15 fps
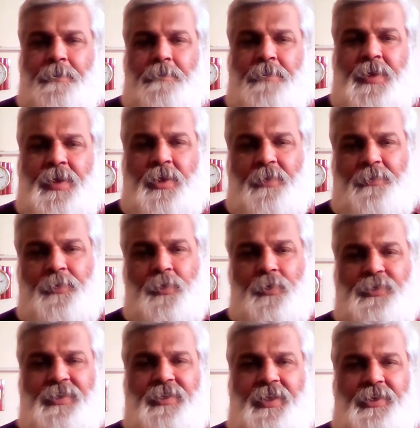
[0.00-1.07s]
being of
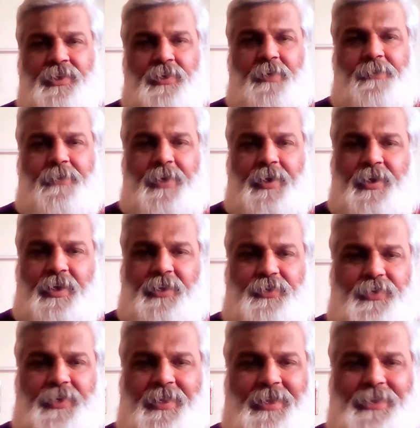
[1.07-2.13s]
use in the software
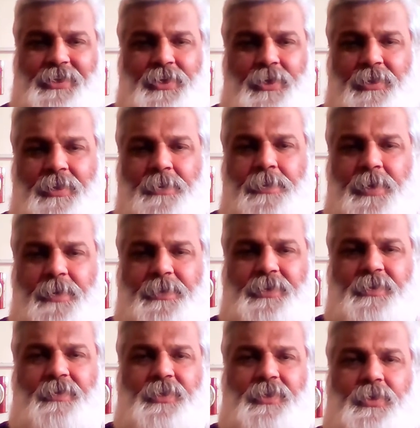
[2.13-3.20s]
industry. That's not the purpose
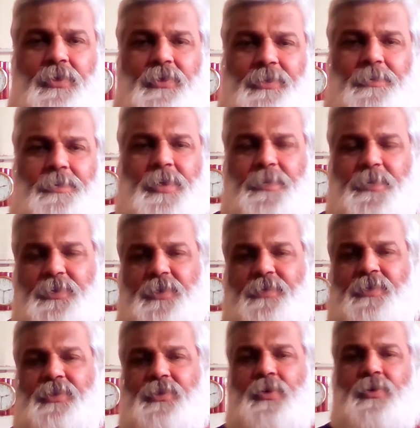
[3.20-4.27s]
of this course. The purpose of
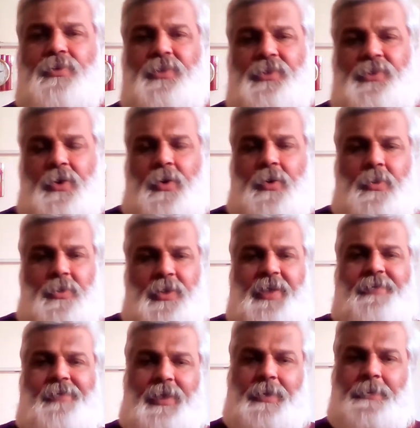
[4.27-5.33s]
this course is your own
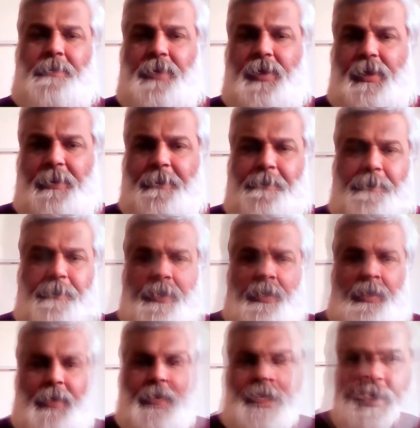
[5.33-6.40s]
development.
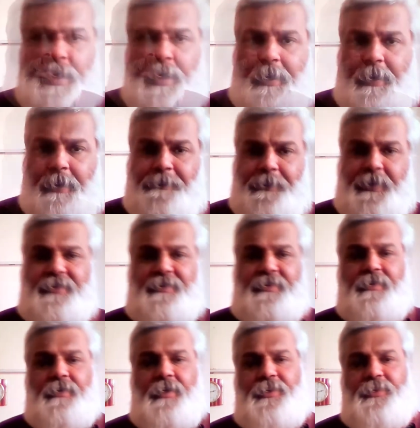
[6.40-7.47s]

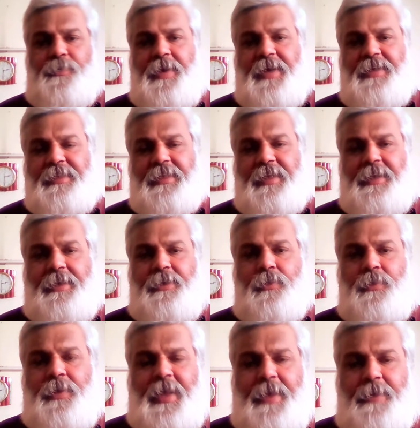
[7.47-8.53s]
It's basically
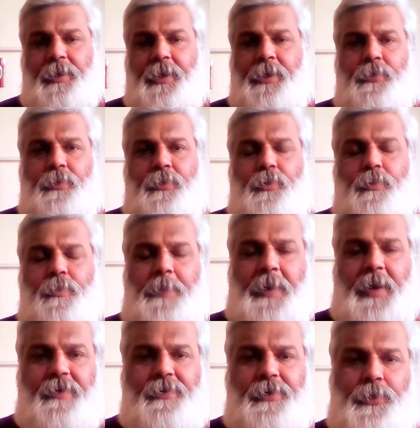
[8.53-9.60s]
to enable you, to
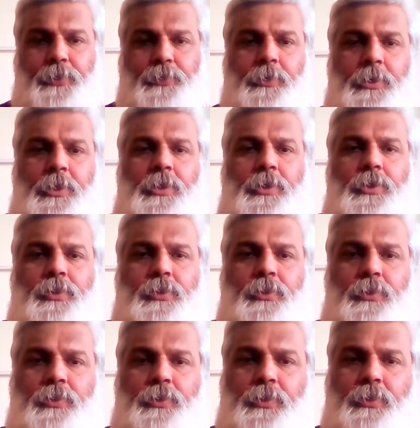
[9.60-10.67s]
empower you
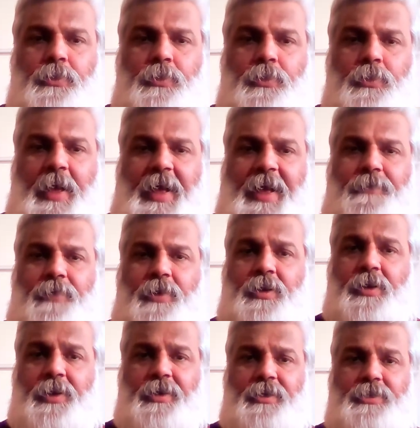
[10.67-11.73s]
to have a
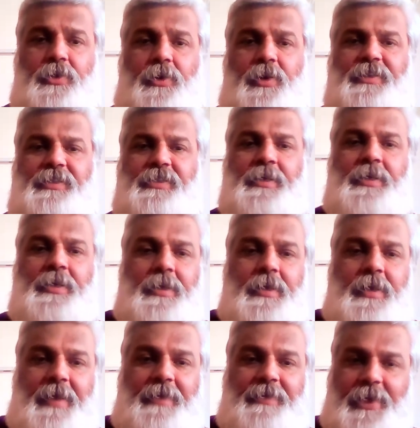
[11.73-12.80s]
career choice.
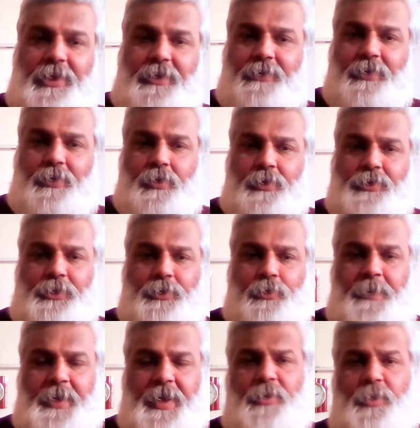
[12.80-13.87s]
At the end of the course, you will
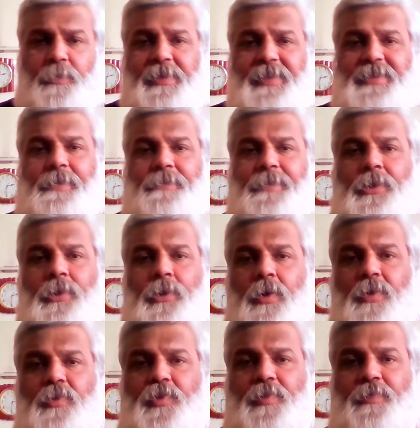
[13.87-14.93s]
be able to build something
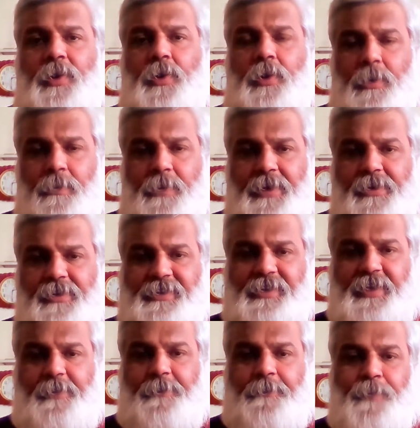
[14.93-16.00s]
non-trivial all by
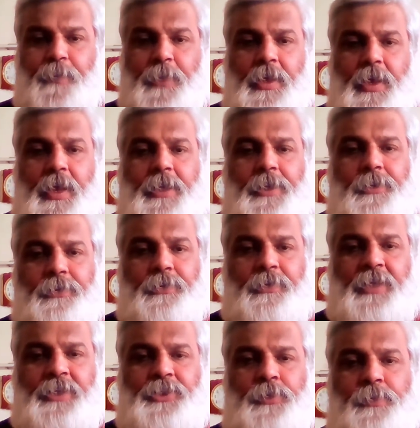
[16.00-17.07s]
yourself, and
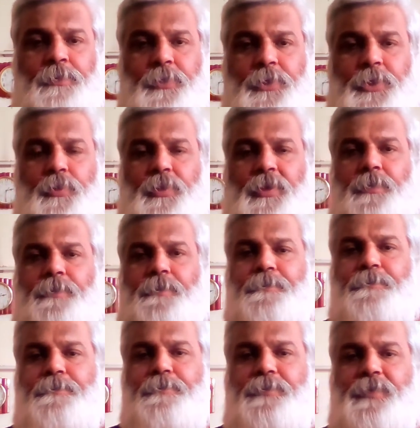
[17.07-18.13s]
that should put you in a
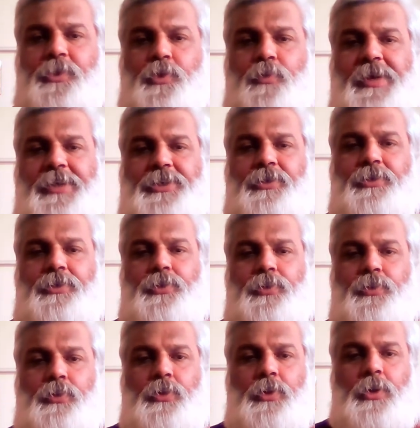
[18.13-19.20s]
situation to